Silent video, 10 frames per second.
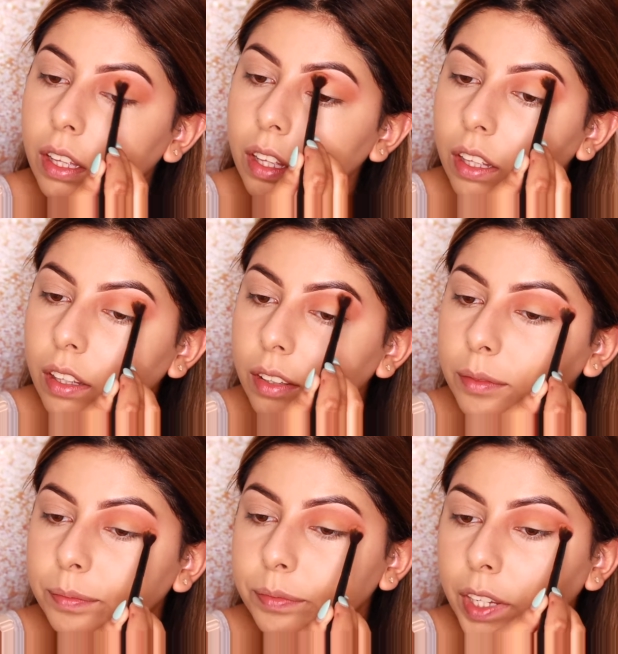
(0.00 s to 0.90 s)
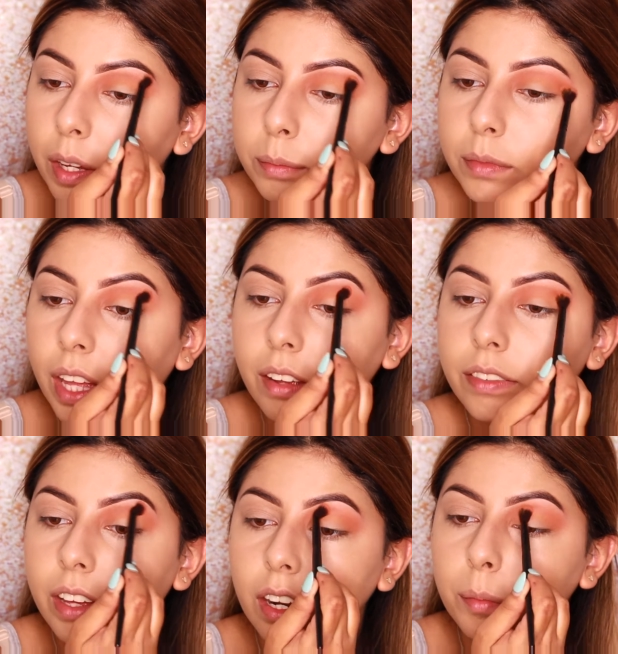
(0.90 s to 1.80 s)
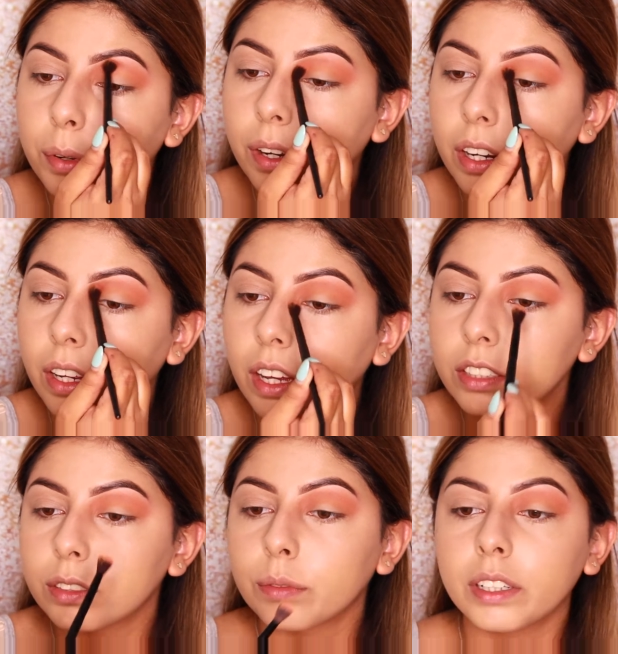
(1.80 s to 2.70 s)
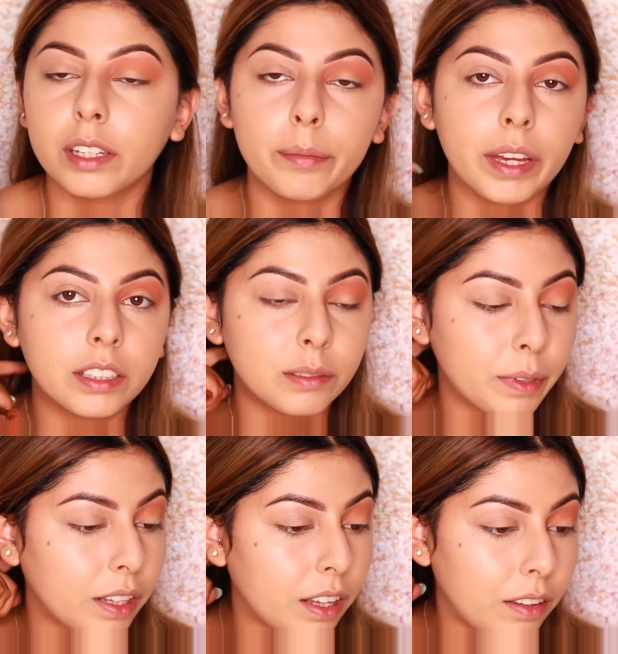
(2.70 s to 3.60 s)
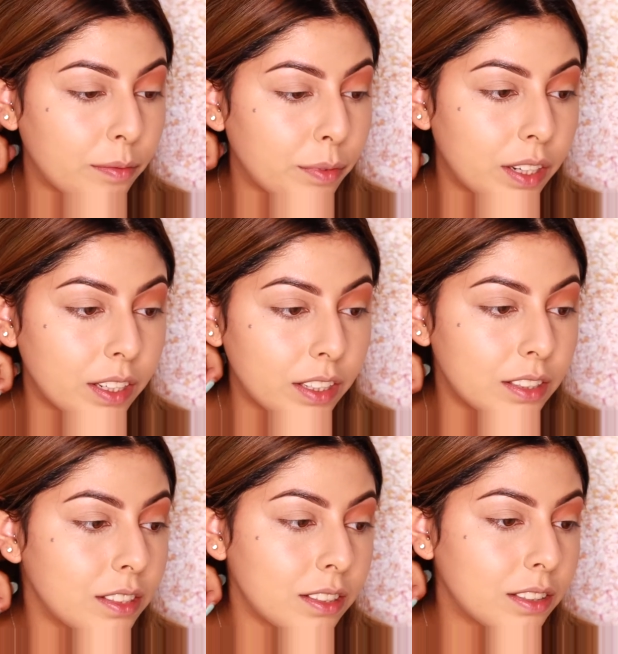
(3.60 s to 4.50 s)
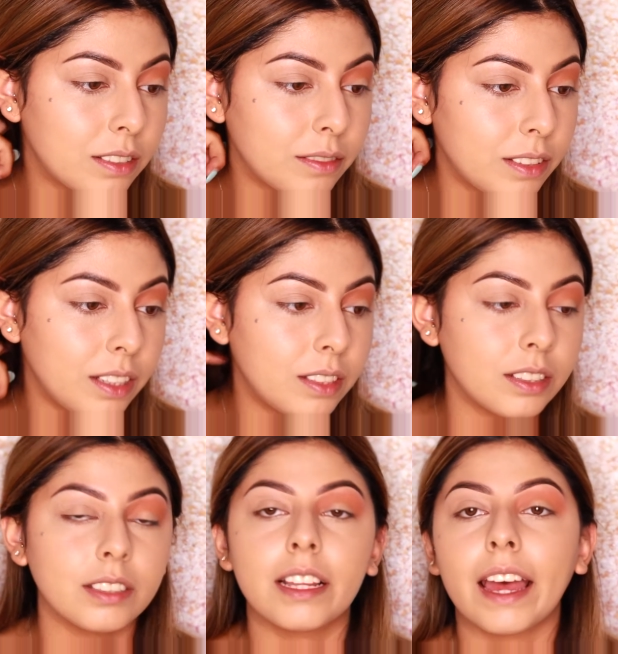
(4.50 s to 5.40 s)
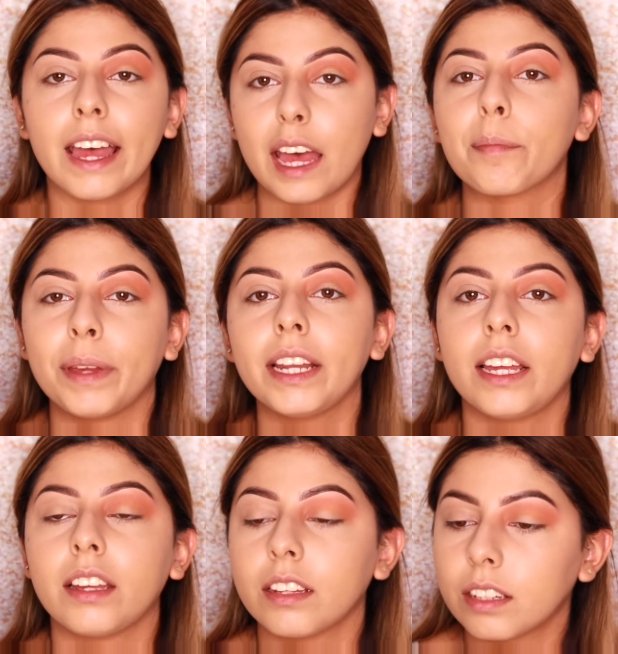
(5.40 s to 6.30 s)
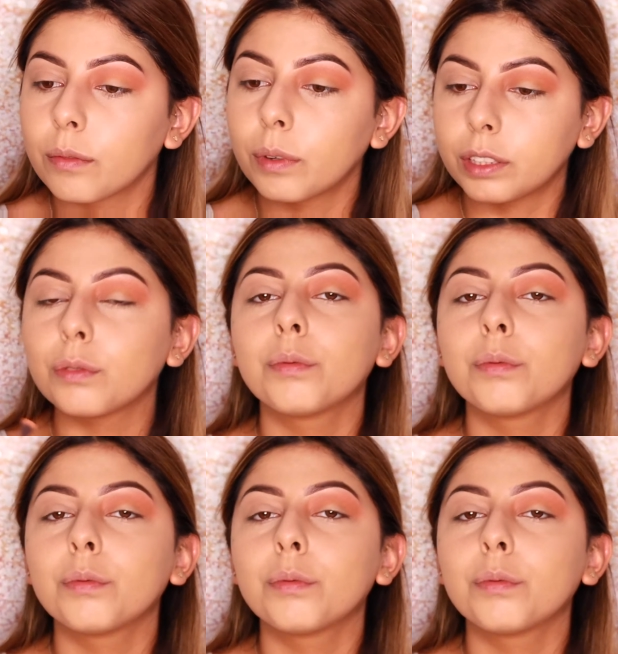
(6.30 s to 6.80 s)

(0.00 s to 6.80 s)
I'm like fed up already. I just want to get back to my life, but it's just not happening. What do